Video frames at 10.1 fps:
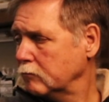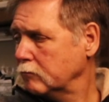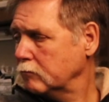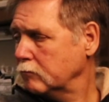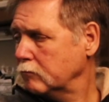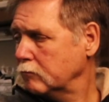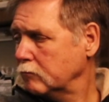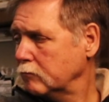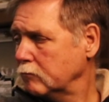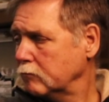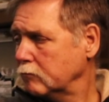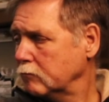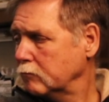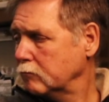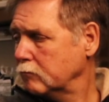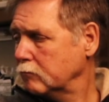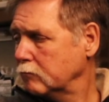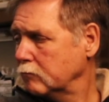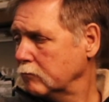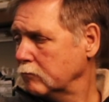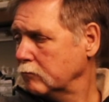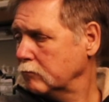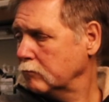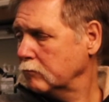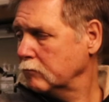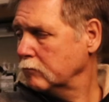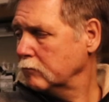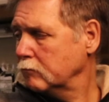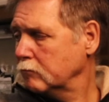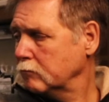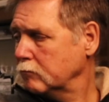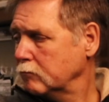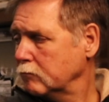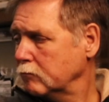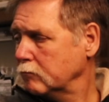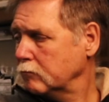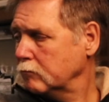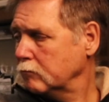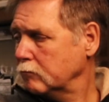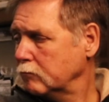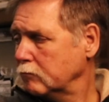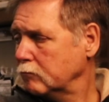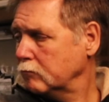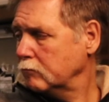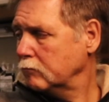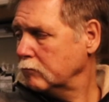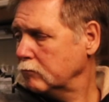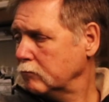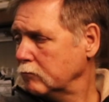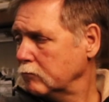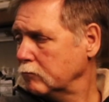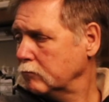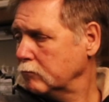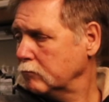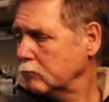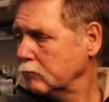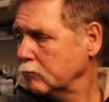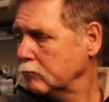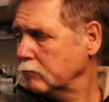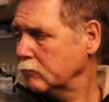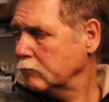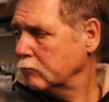This person isn't speaking.